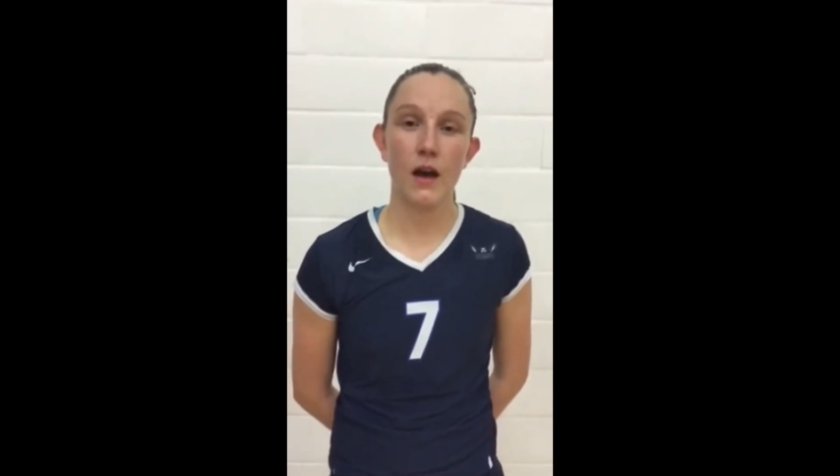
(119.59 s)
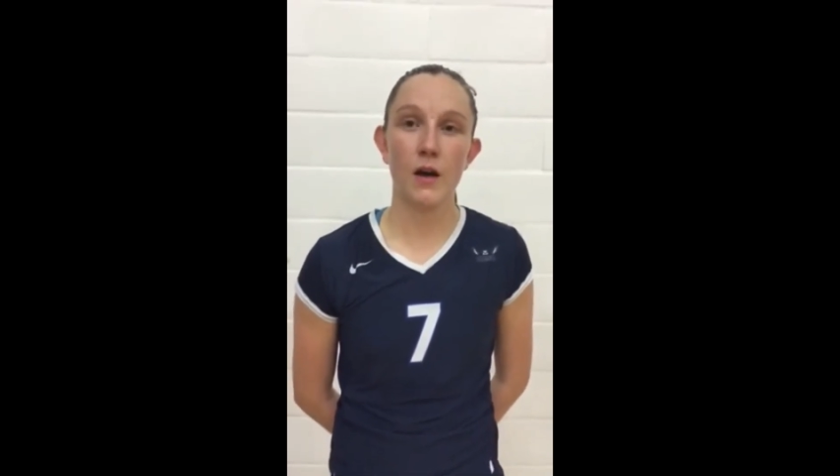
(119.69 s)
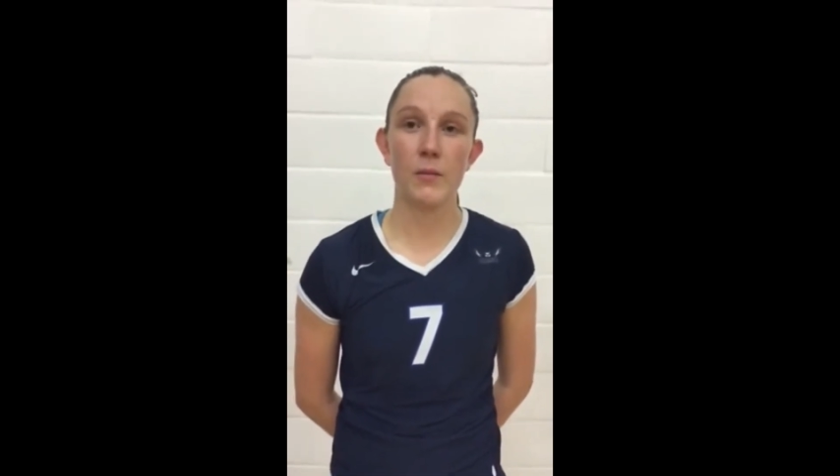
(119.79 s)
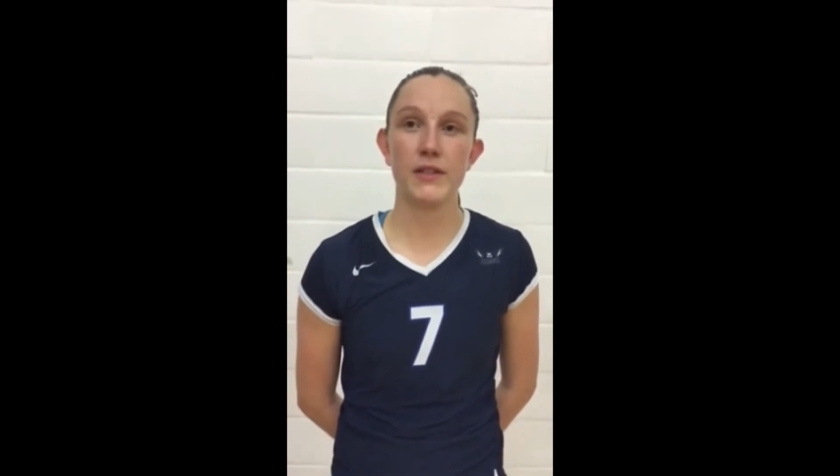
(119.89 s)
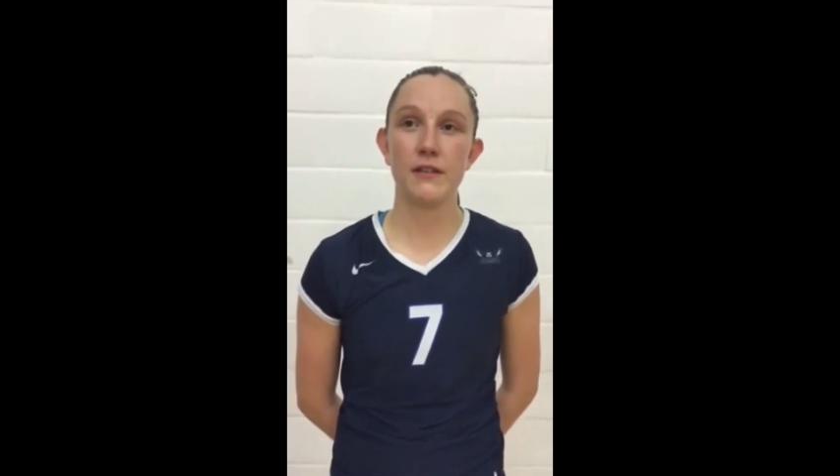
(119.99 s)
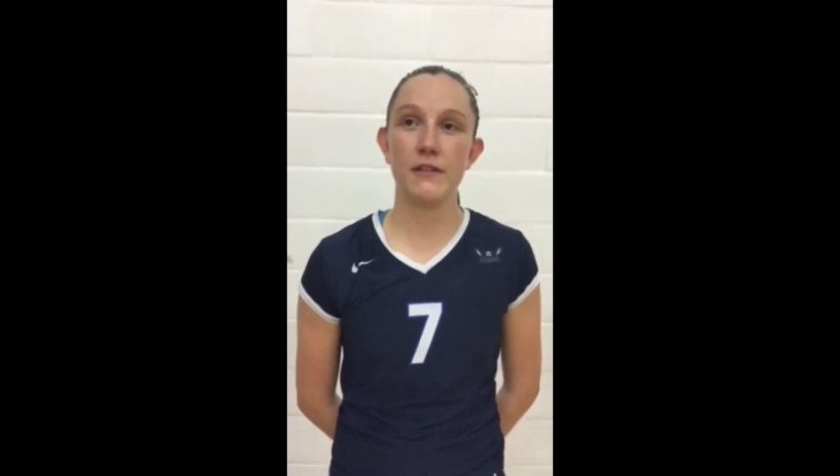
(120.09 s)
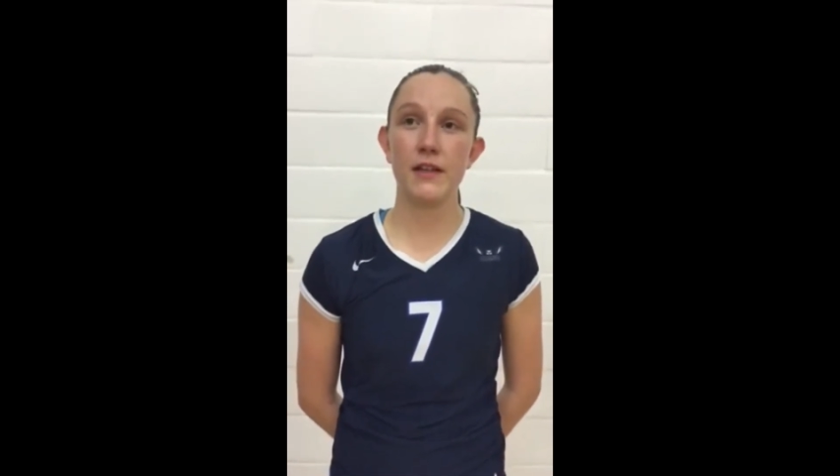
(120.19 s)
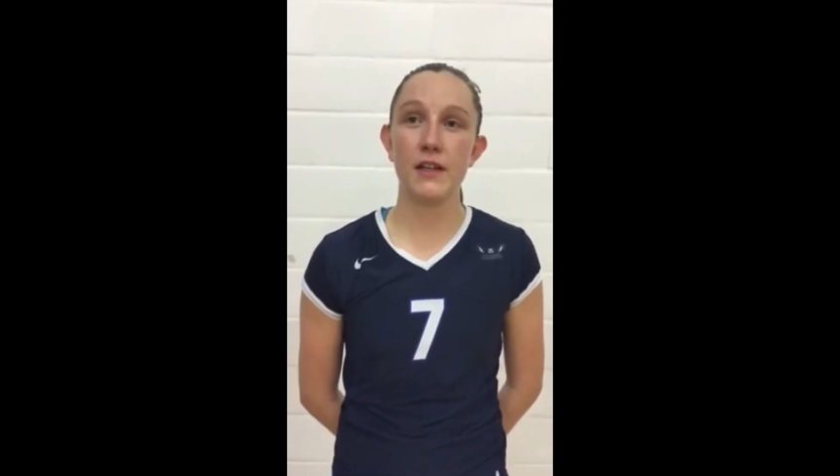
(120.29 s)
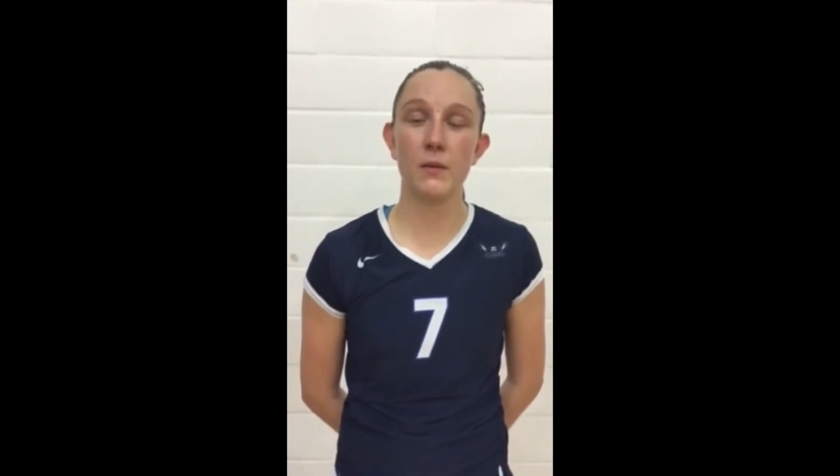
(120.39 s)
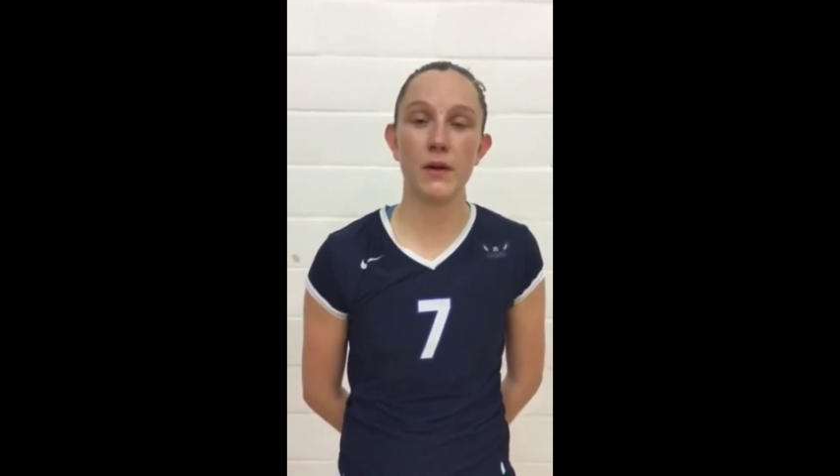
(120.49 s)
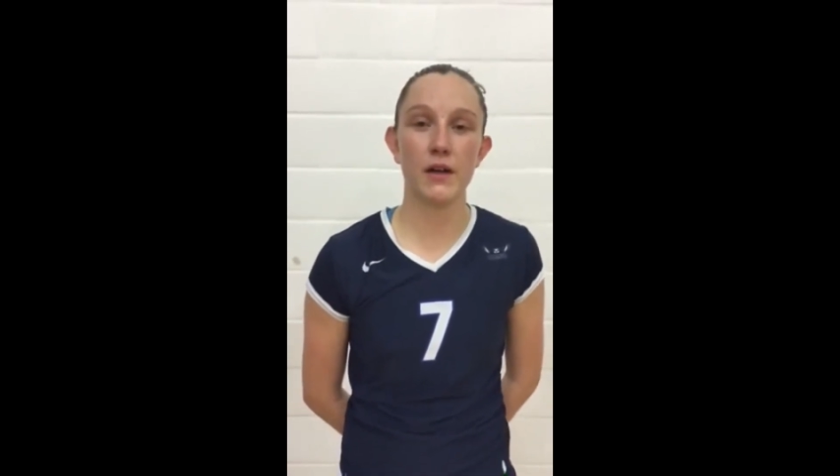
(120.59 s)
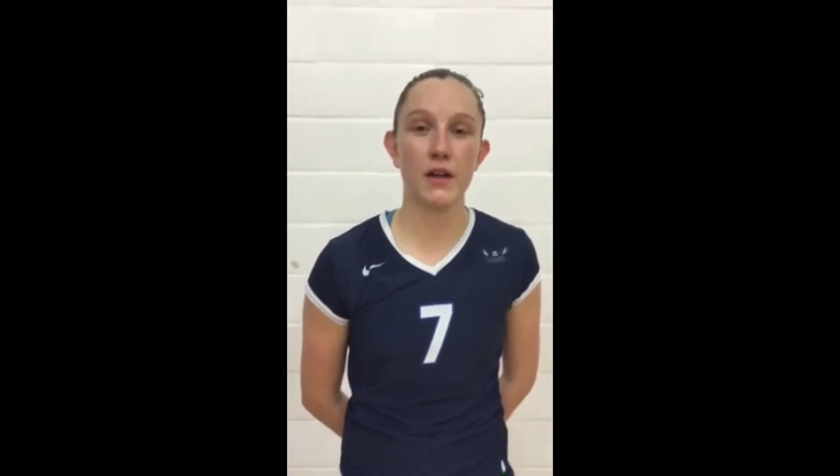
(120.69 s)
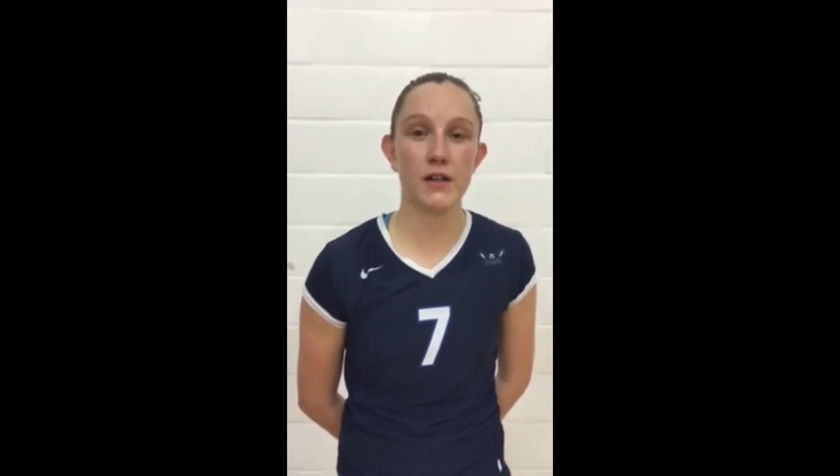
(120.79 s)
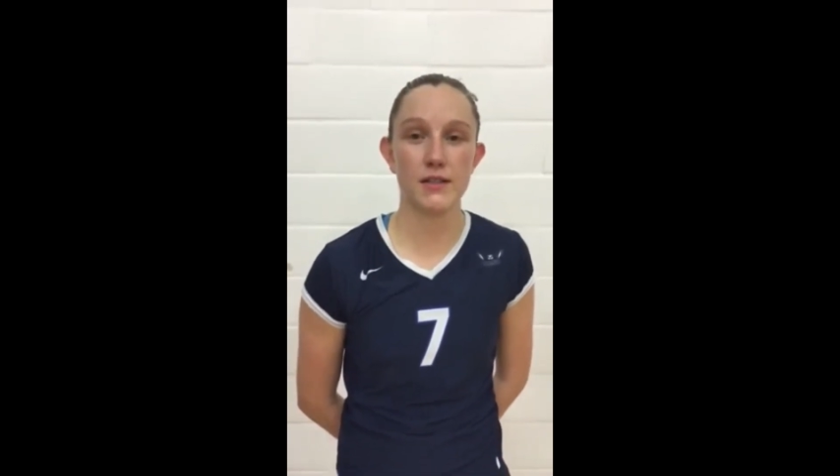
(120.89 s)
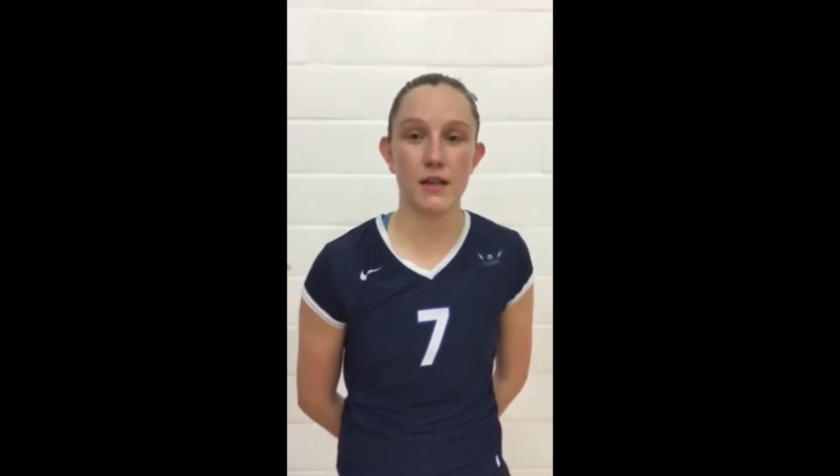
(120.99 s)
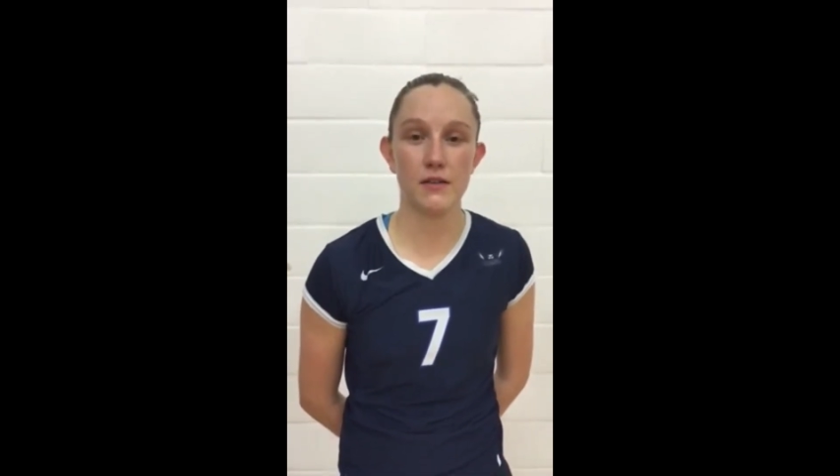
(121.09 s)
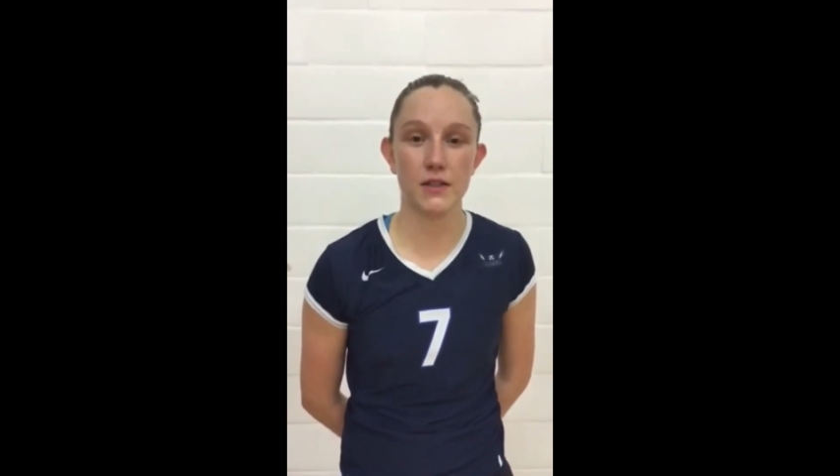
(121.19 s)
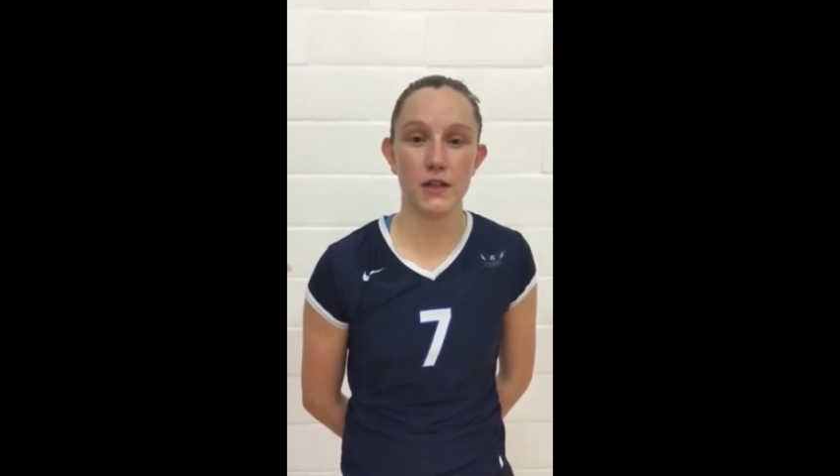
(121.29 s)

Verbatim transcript: Um, we definitely need to work ourselves